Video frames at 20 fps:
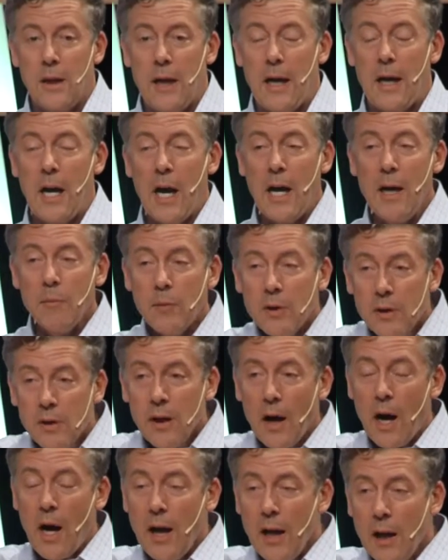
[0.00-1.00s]
And
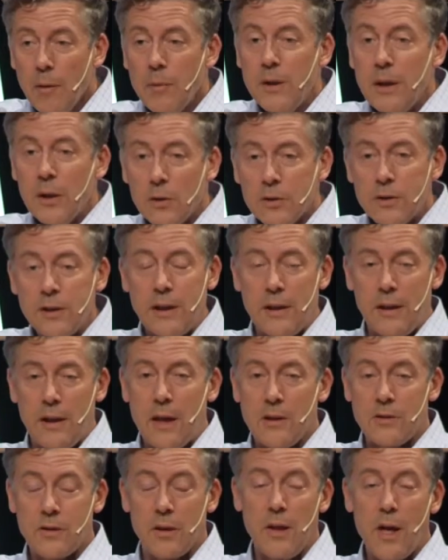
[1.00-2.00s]
I am guilty,
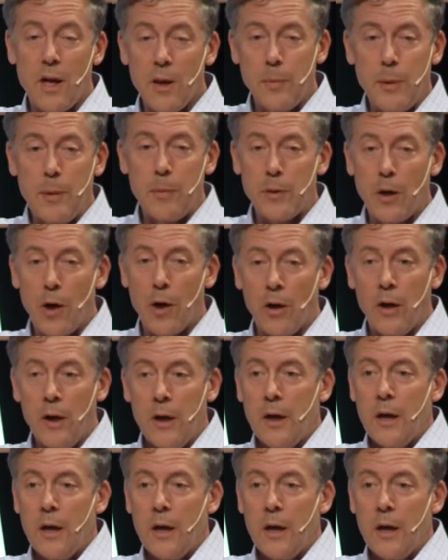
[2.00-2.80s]
as a lot of people are.